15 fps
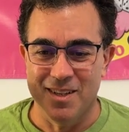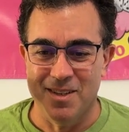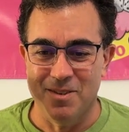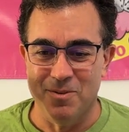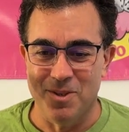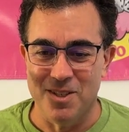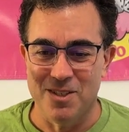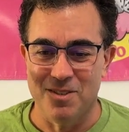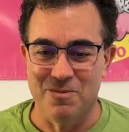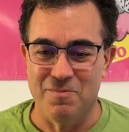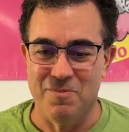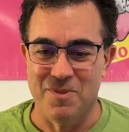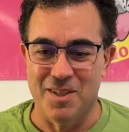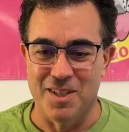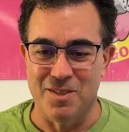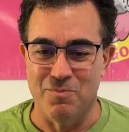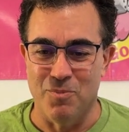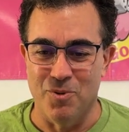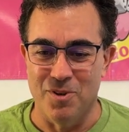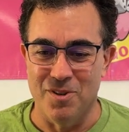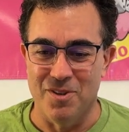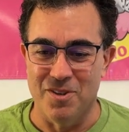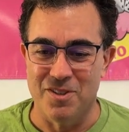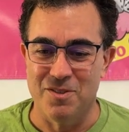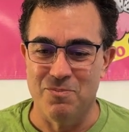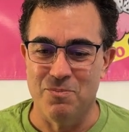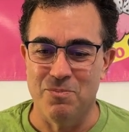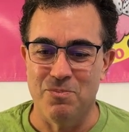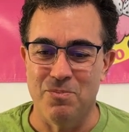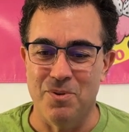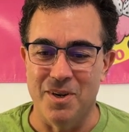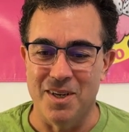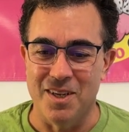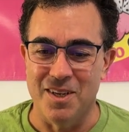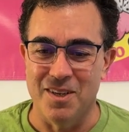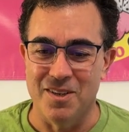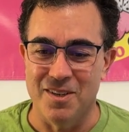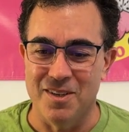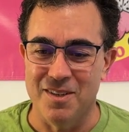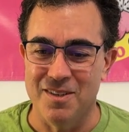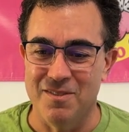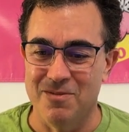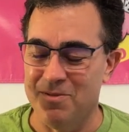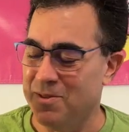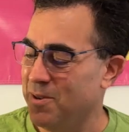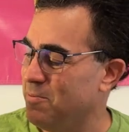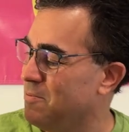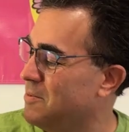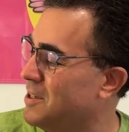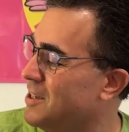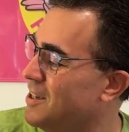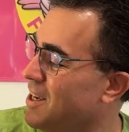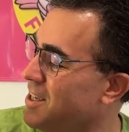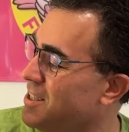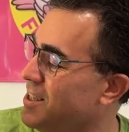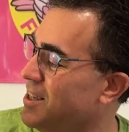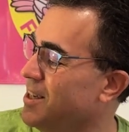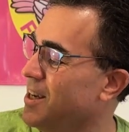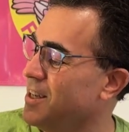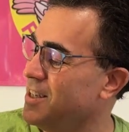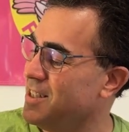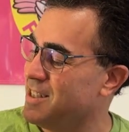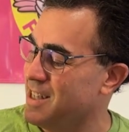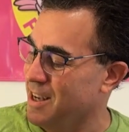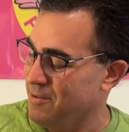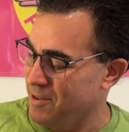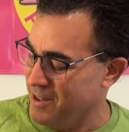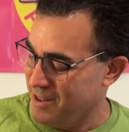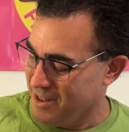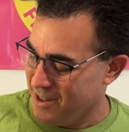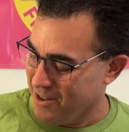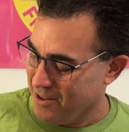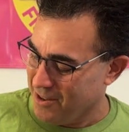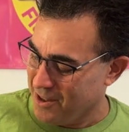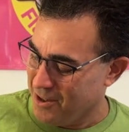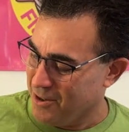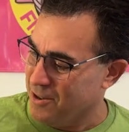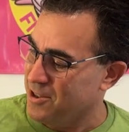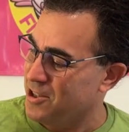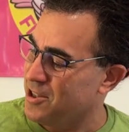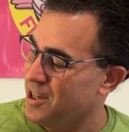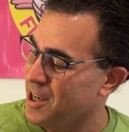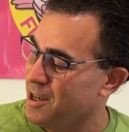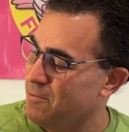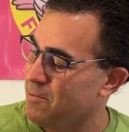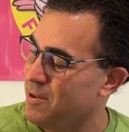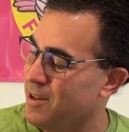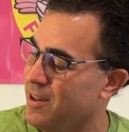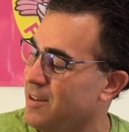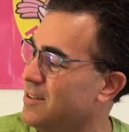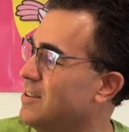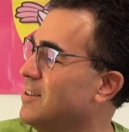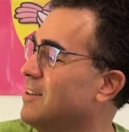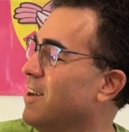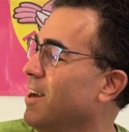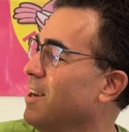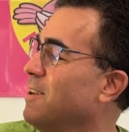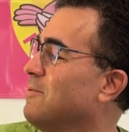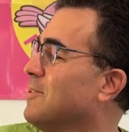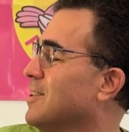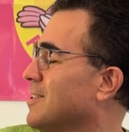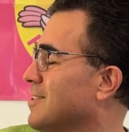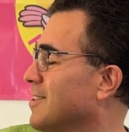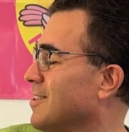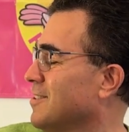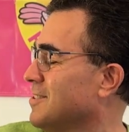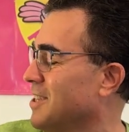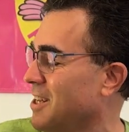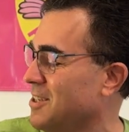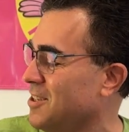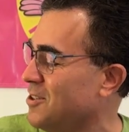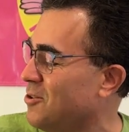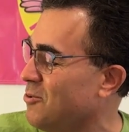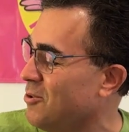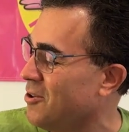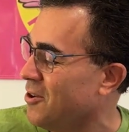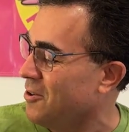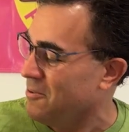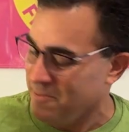which this board looks pretty good from 1997, still in good shape, not even a single dented corner.